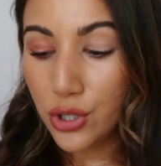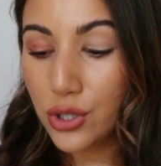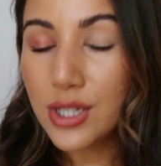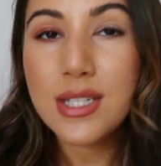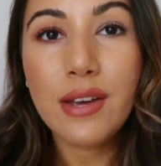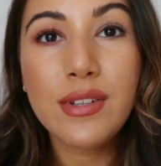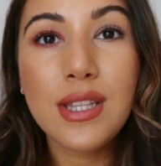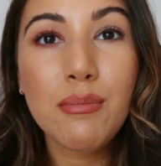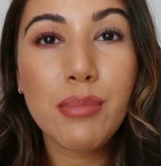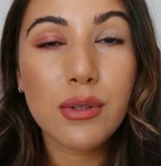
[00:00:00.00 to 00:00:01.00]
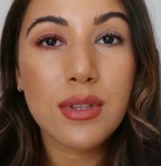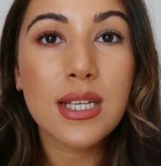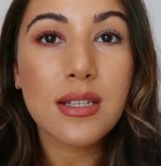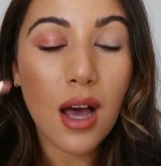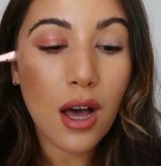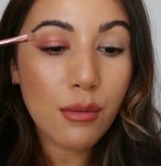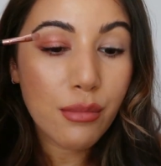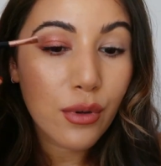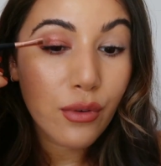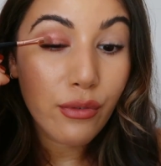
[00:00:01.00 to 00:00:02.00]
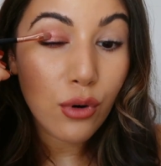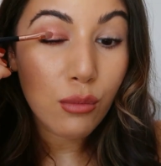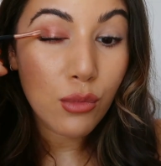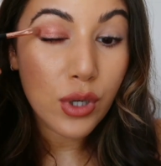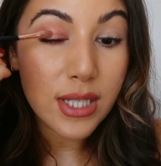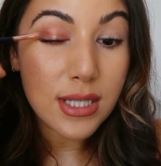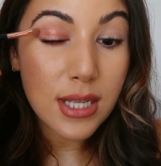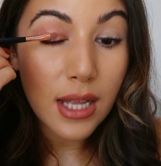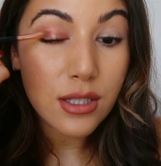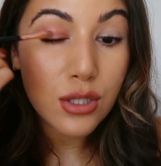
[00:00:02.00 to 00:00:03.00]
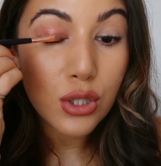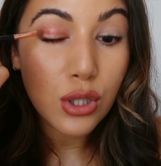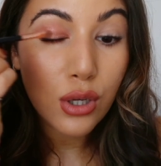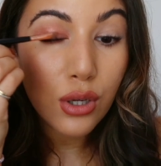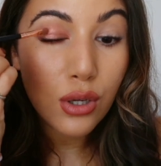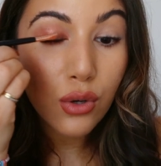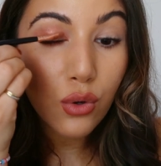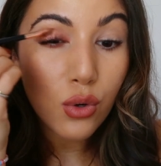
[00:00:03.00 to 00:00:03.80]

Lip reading: you can definitely build this up for a more intense look,